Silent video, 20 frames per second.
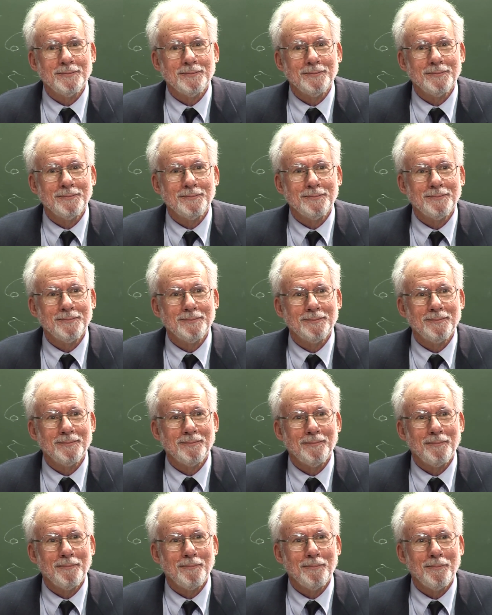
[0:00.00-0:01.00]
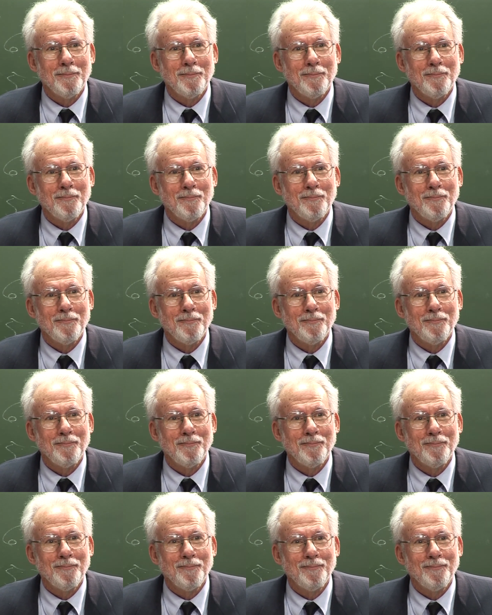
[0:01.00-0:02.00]

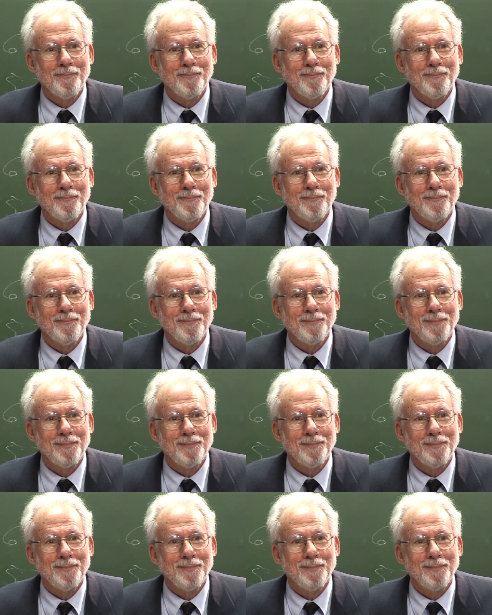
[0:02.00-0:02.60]
(silence)